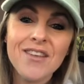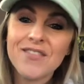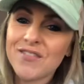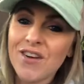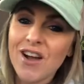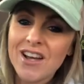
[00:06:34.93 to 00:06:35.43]

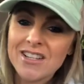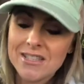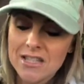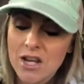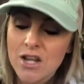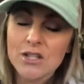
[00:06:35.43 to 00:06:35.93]
for
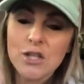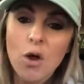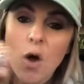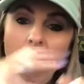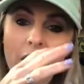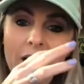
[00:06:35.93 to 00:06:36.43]
us. So
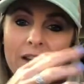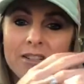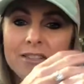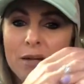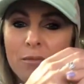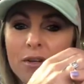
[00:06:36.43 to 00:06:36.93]

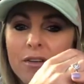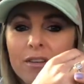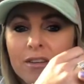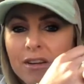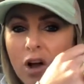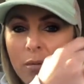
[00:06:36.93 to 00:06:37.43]
Damon
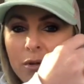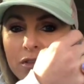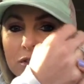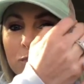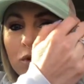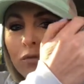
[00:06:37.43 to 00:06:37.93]
got me
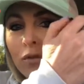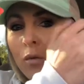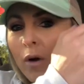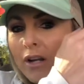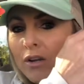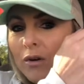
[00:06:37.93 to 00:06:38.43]
this beautiful
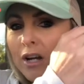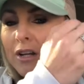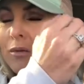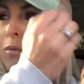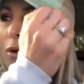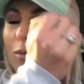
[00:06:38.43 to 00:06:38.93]
wedding
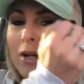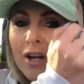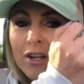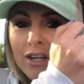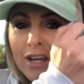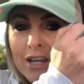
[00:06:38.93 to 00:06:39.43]
ring when we got
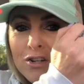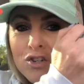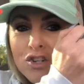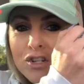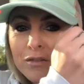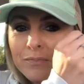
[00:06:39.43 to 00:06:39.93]

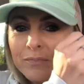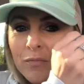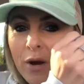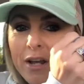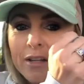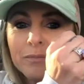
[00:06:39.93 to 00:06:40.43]
engaged,
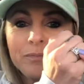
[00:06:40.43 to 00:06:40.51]
right?